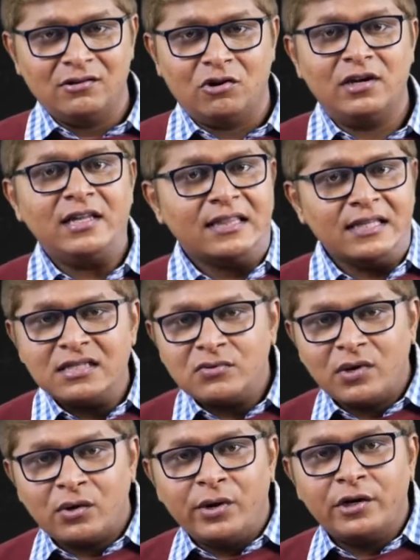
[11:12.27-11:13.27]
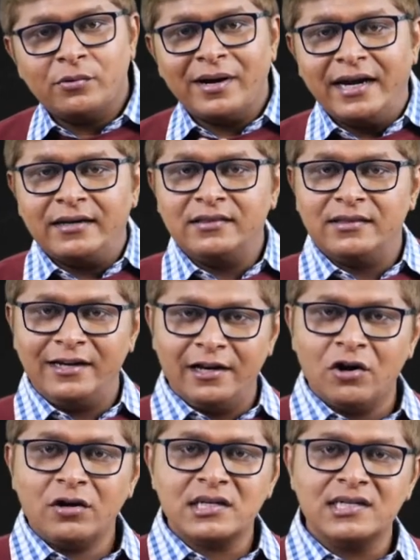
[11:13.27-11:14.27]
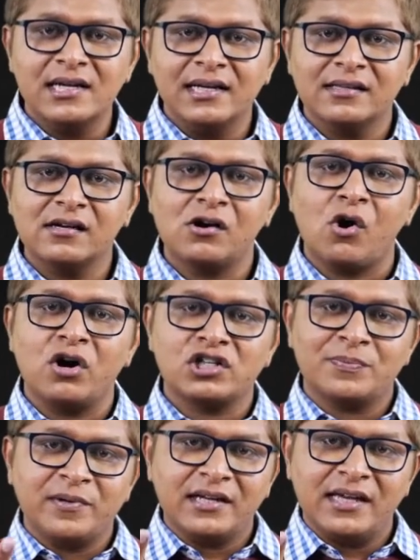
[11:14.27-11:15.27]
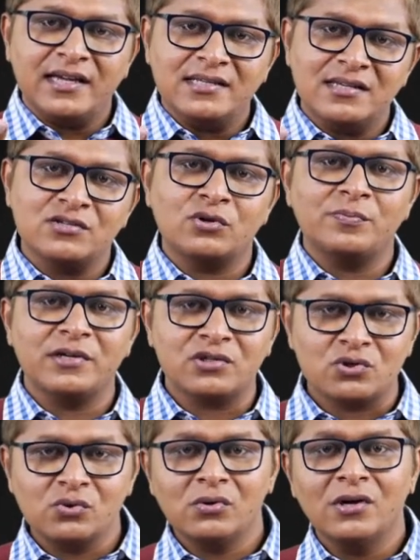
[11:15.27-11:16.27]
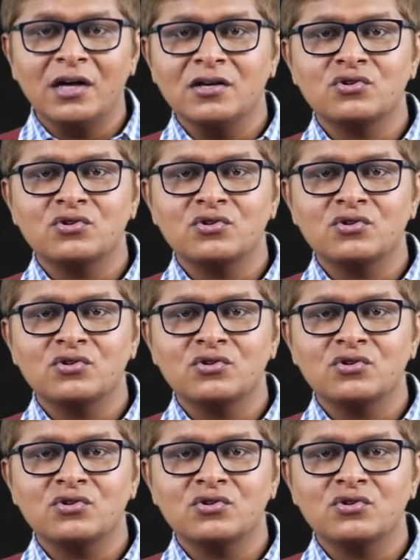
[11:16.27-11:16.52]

Only thing is we are going to buy it in 3 lots. The cost per kg is rupees 2.